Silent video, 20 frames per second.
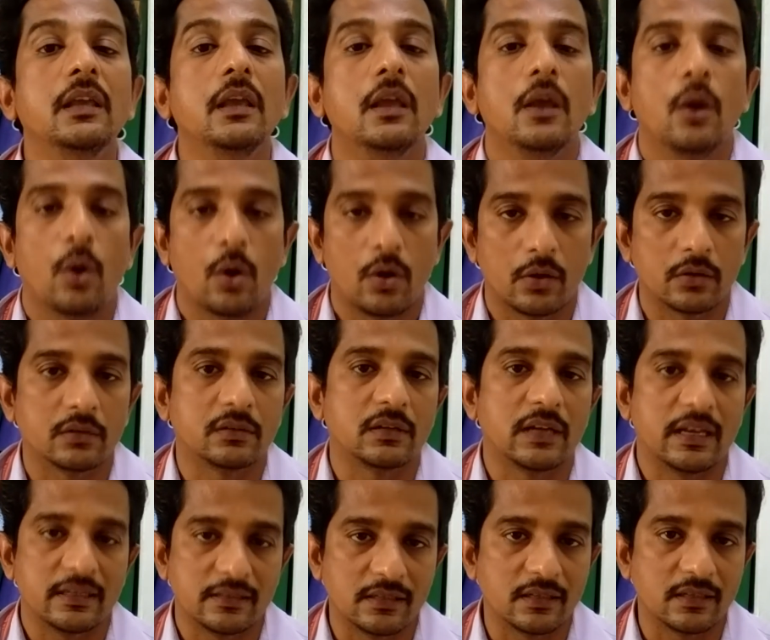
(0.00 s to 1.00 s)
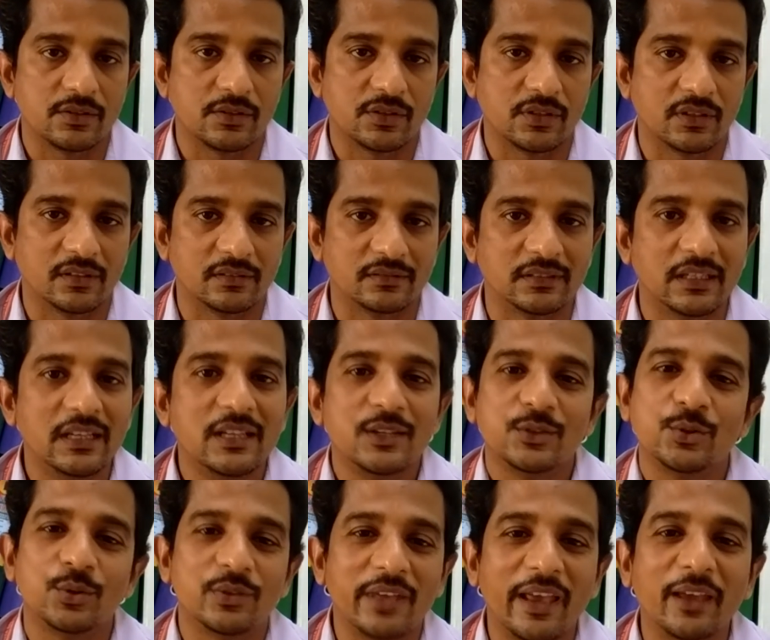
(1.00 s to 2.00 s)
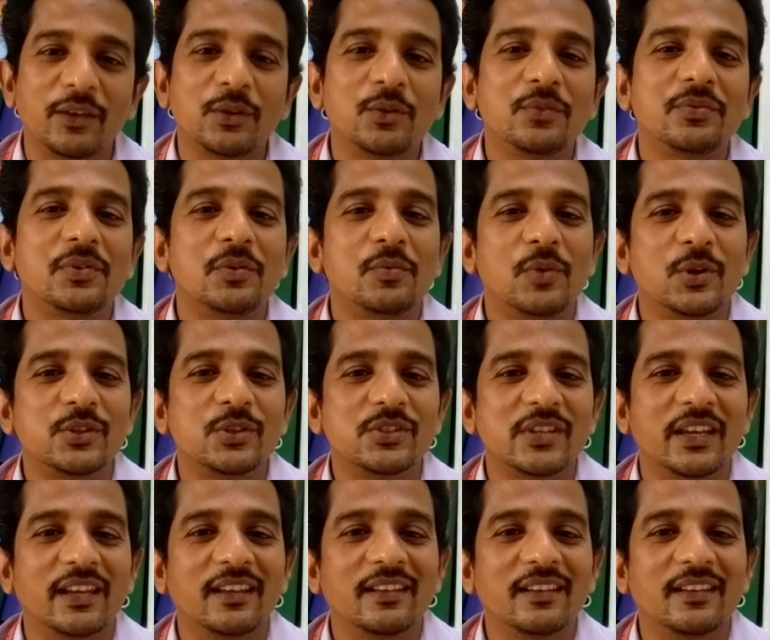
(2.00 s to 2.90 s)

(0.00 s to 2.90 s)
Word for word: organization so thank you for watching